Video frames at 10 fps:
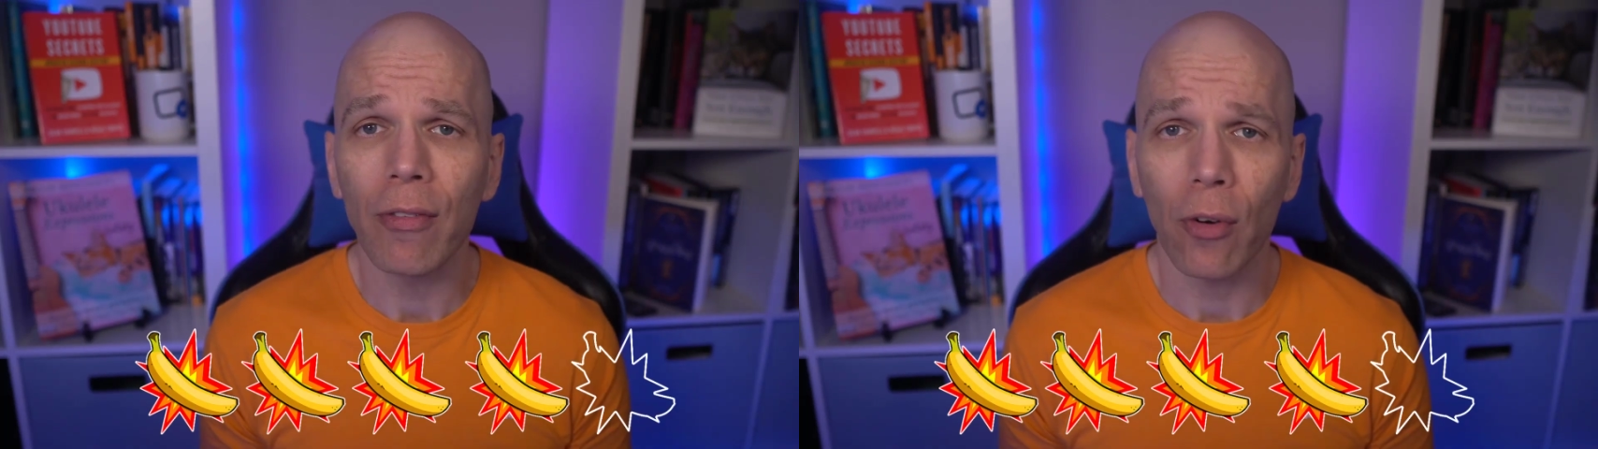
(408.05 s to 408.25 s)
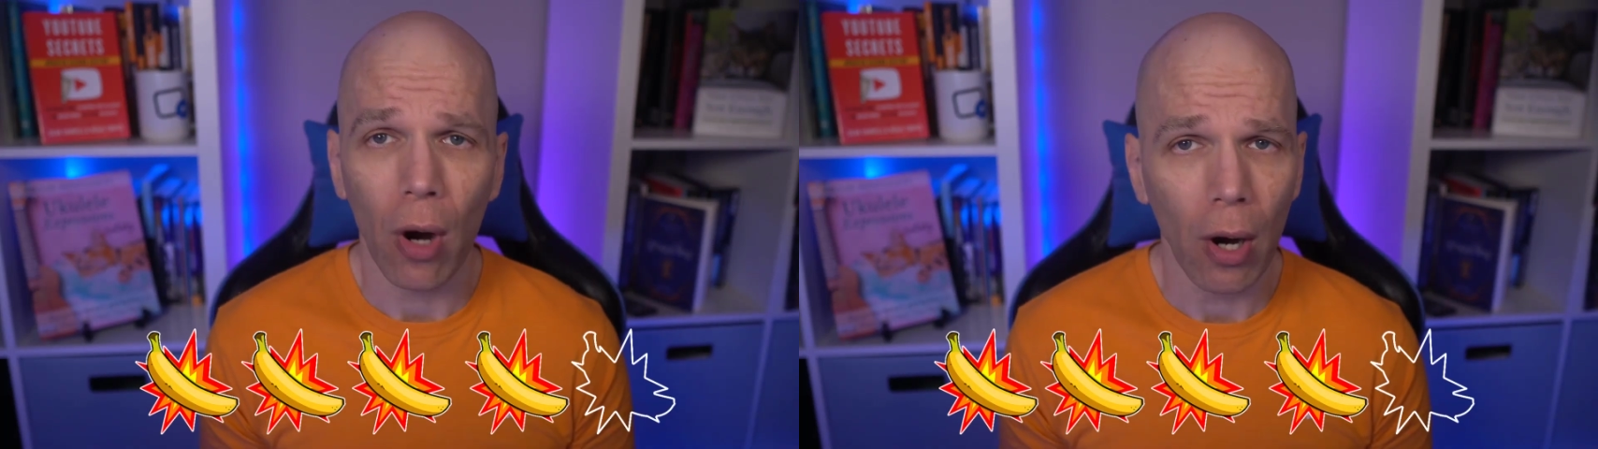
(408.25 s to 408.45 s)

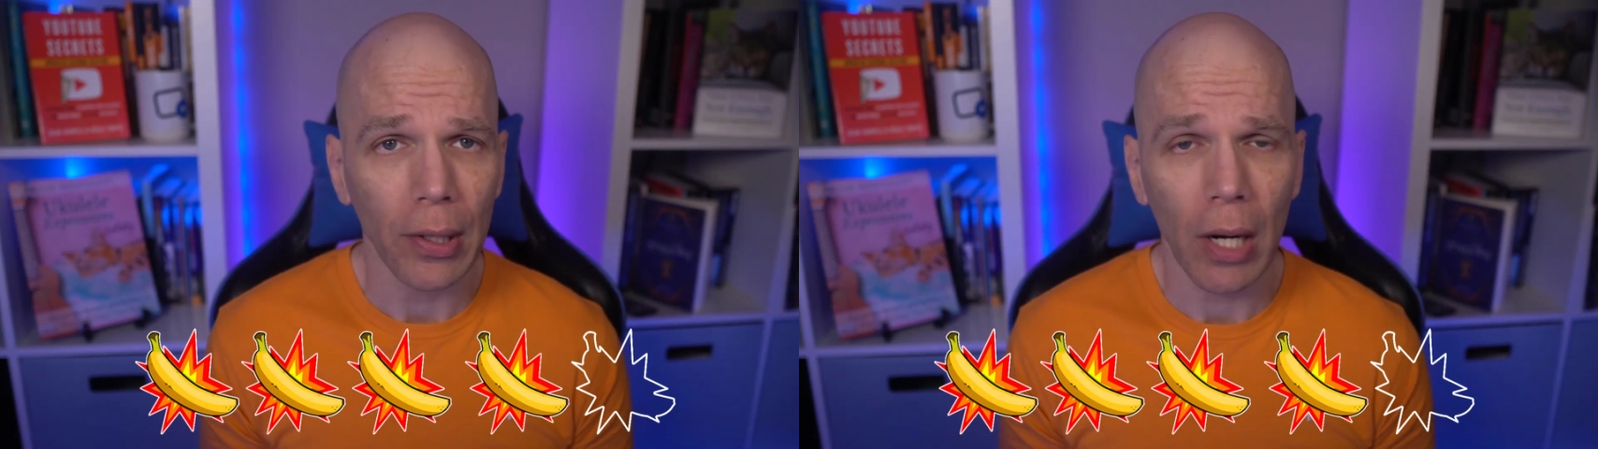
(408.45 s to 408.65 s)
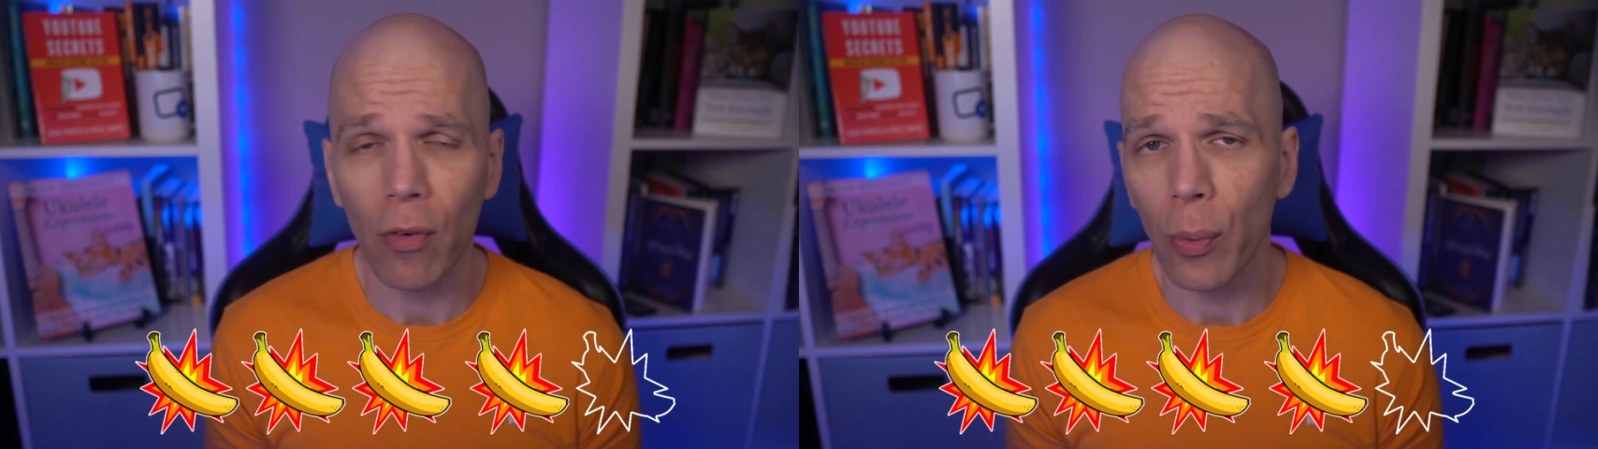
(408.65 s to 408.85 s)
for
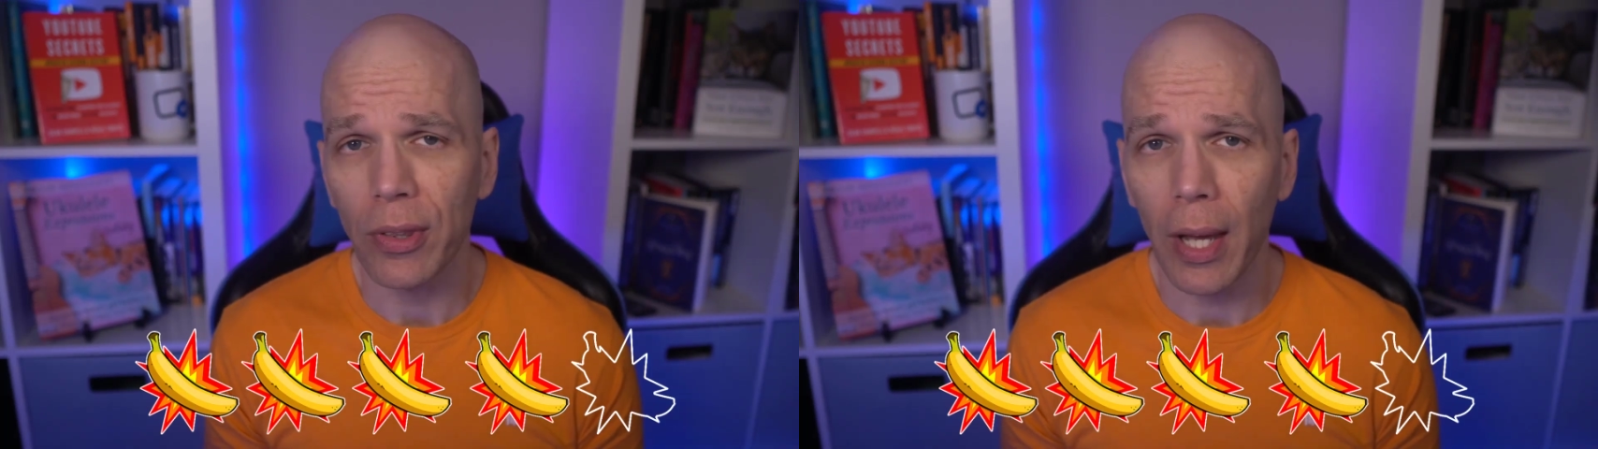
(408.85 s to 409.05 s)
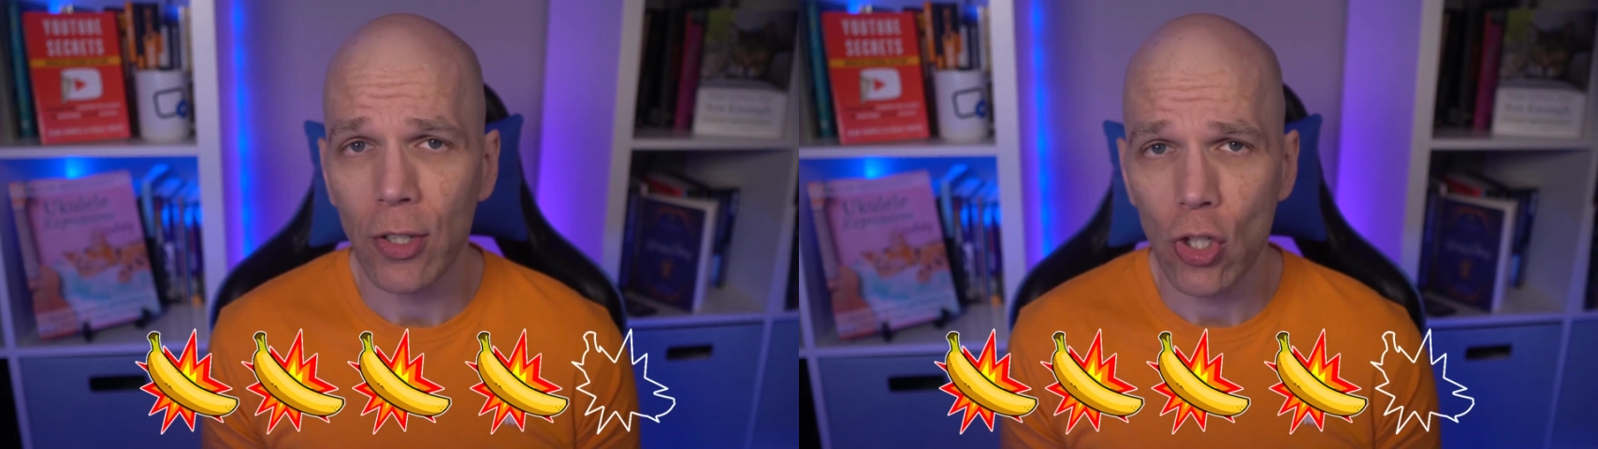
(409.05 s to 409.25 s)
hardcover with
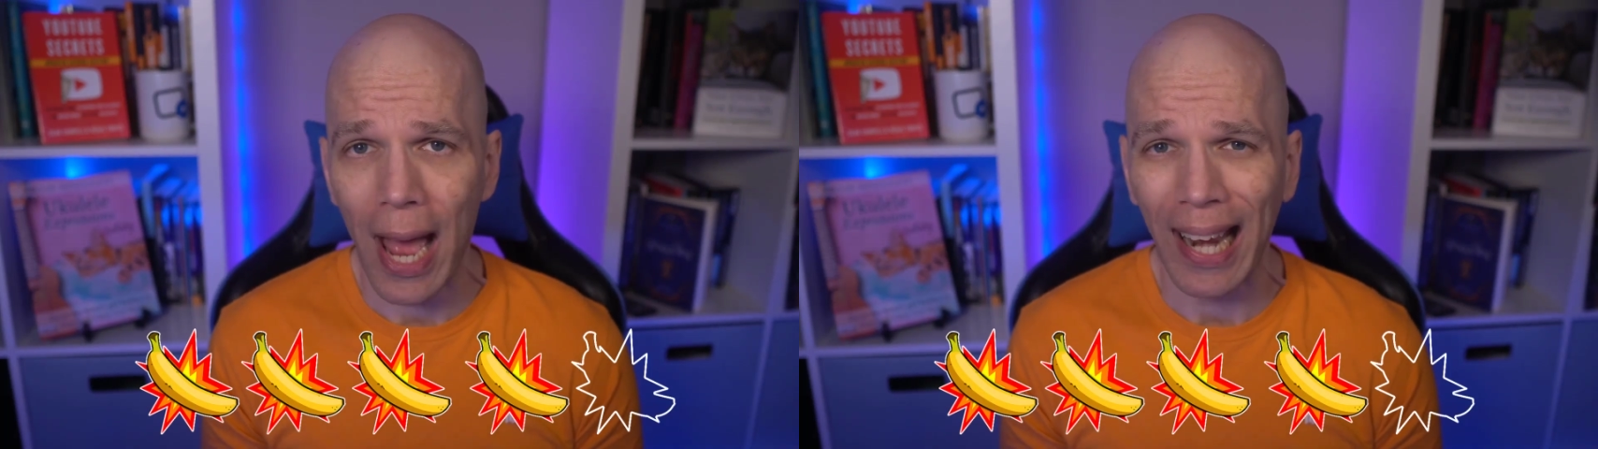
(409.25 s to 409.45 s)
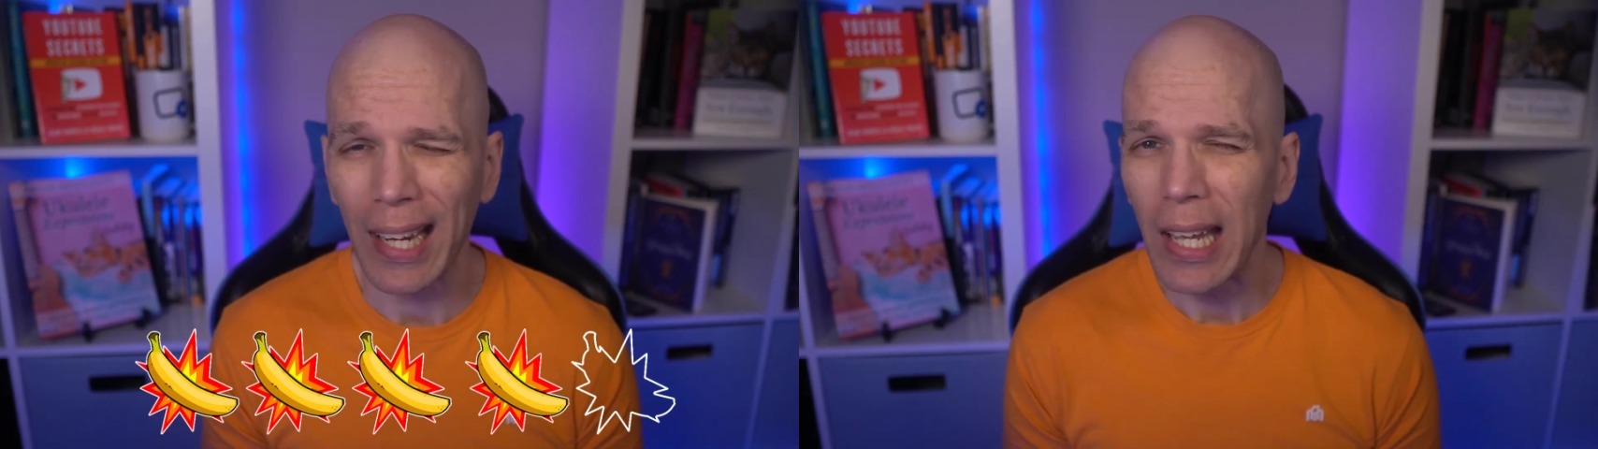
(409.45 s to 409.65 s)
dust
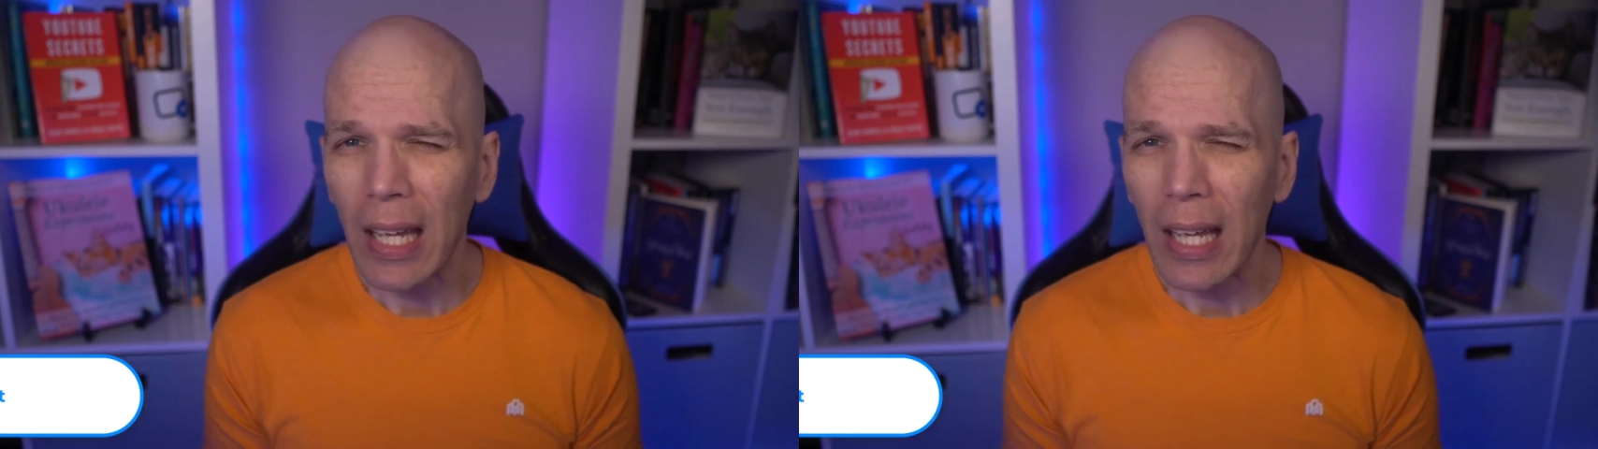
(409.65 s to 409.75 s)
jacket.